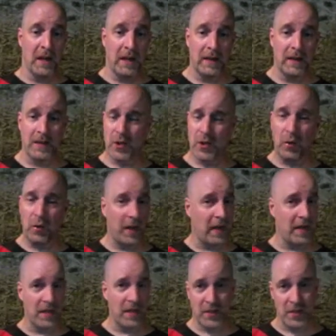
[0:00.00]
It's totally
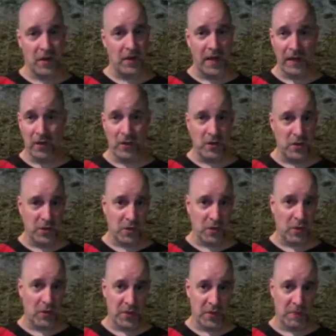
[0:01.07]
not necessary. I could just
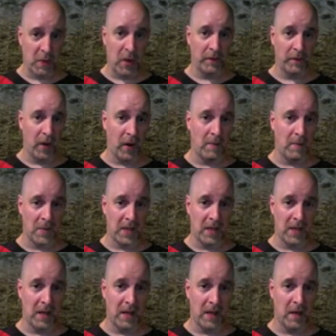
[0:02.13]
go to the spawn farms
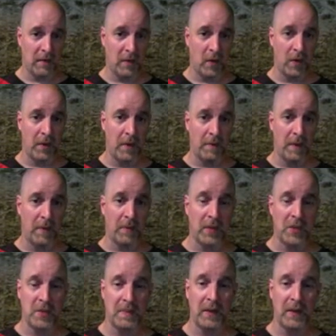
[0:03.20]
and have all the
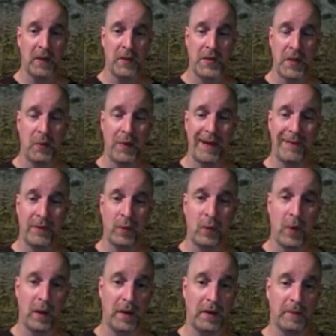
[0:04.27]
pumpkins and melons I would ever
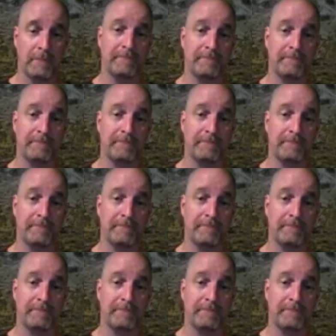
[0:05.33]
want.